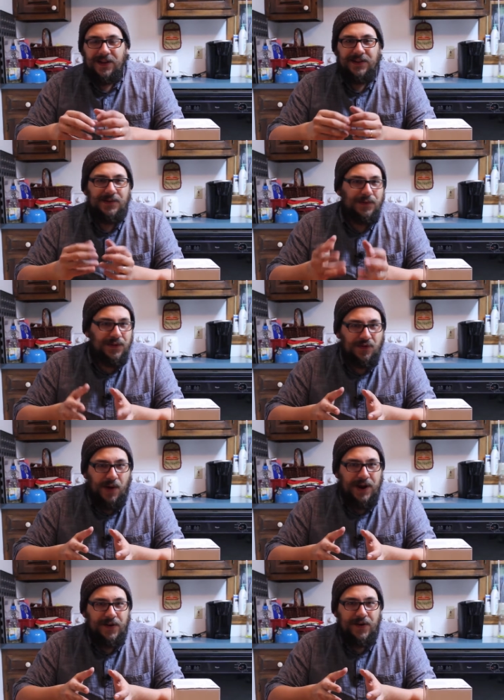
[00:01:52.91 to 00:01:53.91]
Silt
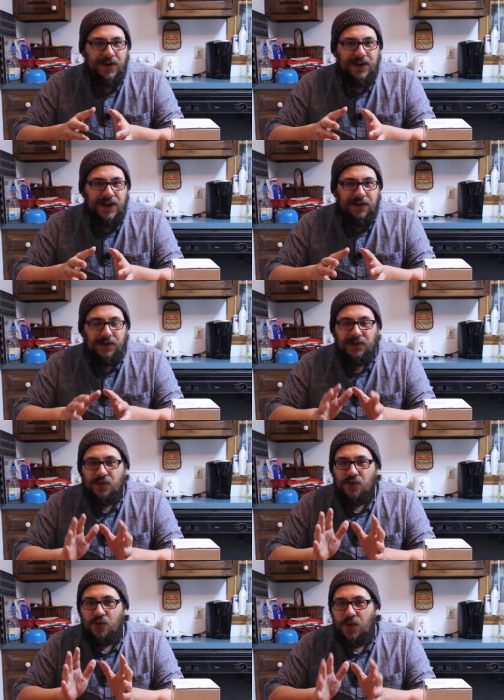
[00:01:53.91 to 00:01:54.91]
Strider and just a
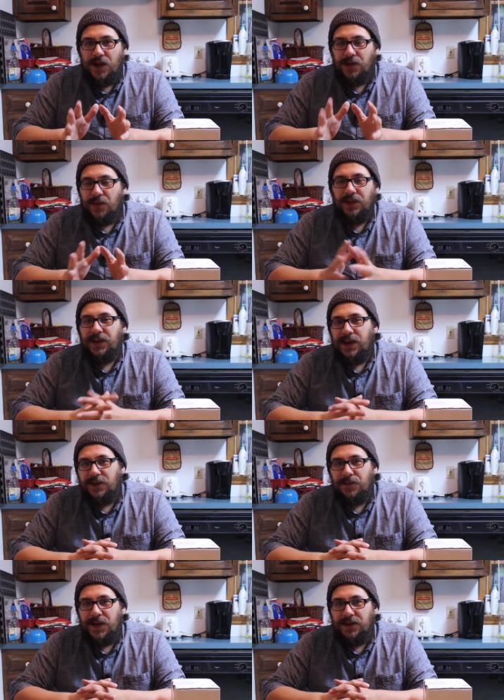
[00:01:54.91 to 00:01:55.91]
really really
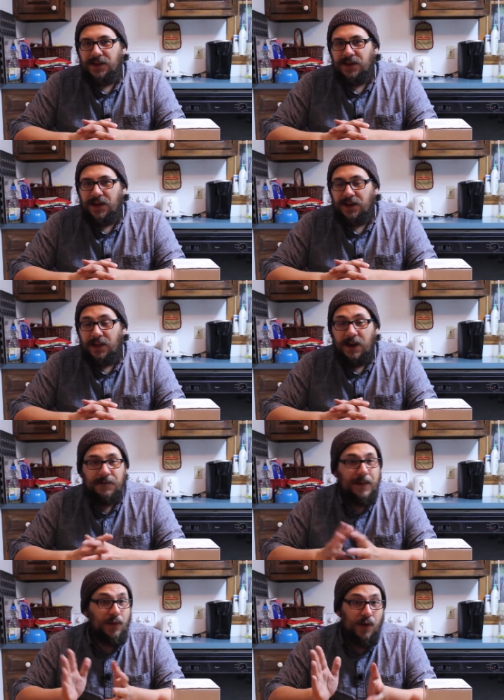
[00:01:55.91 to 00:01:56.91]
nice piece and, and a lot of
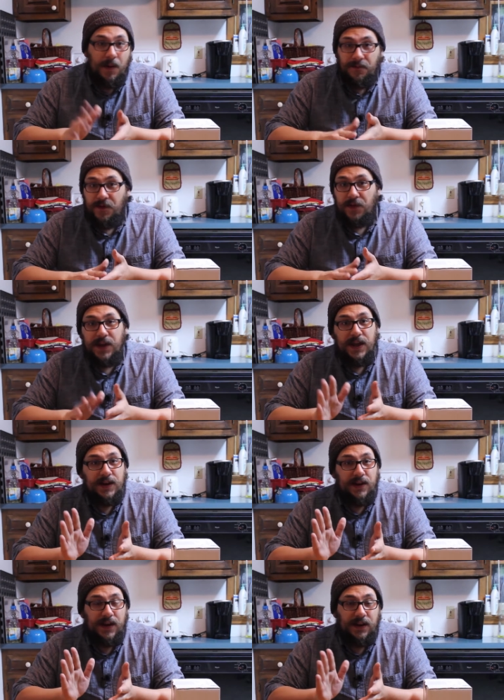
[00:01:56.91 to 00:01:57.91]
people were upvoting
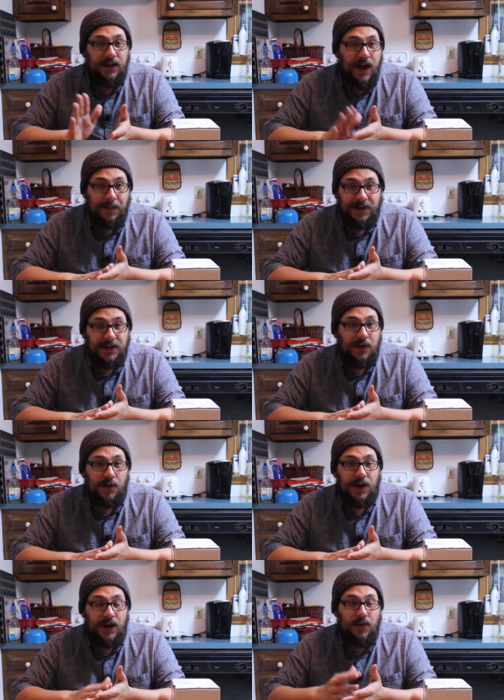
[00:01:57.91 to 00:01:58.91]
it and commenting
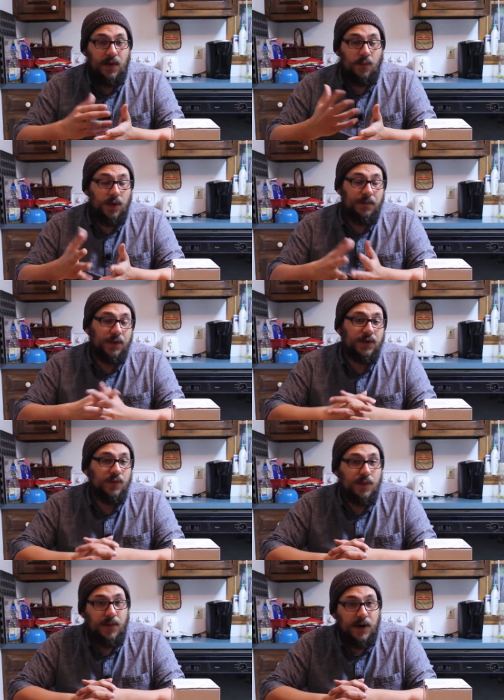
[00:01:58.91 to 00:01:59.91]
on it and, and one
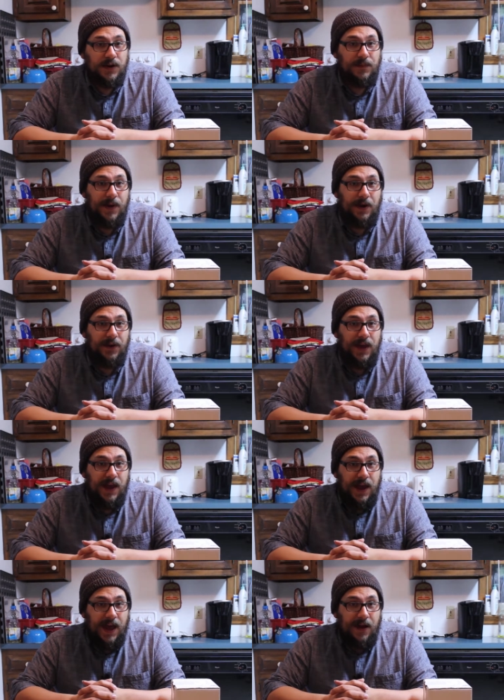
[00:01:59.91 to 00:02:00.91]
person remarked about
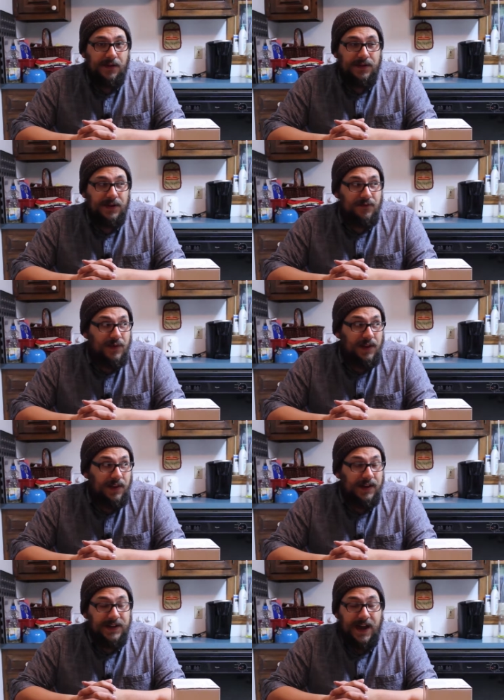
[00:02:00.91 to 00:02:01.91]
how they'd really
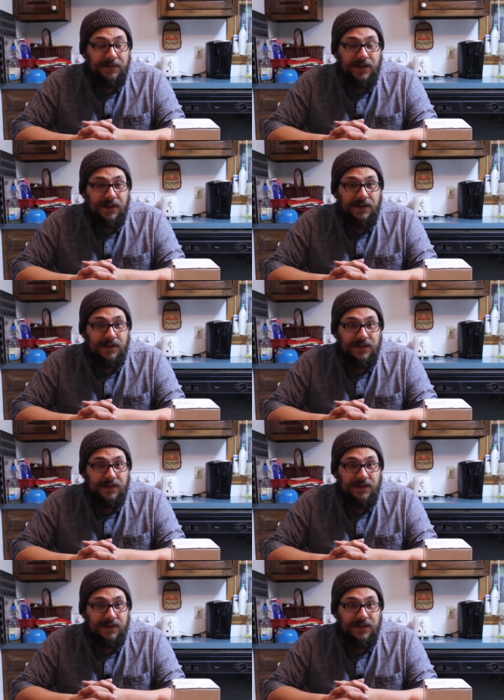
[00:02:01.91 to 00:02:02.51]
like to have a